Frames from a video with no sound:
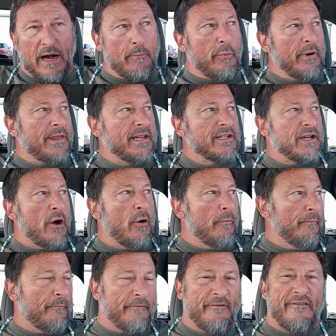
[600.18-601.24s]
up with his
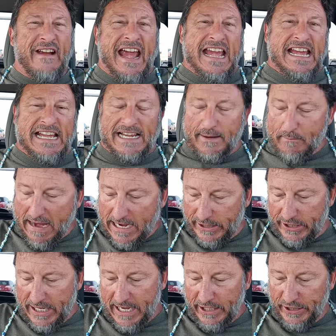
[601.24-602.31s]
own vain
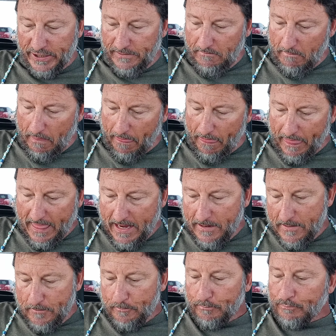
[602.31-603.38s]
imagination.
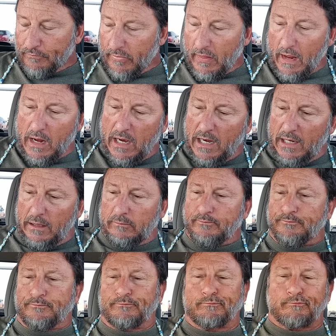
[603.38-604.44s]
Um,